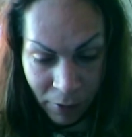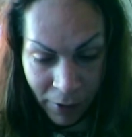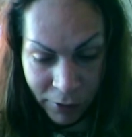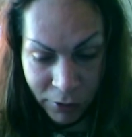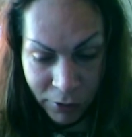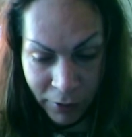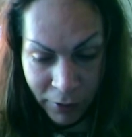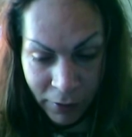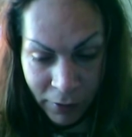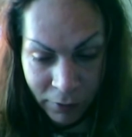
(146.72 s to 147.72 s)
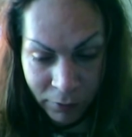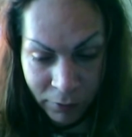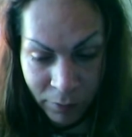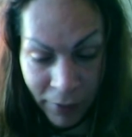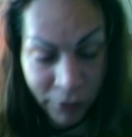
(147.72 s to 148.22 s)
actually
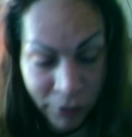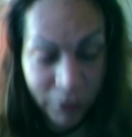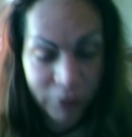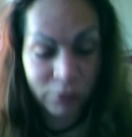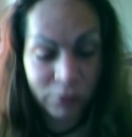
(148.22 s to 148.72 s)
managed to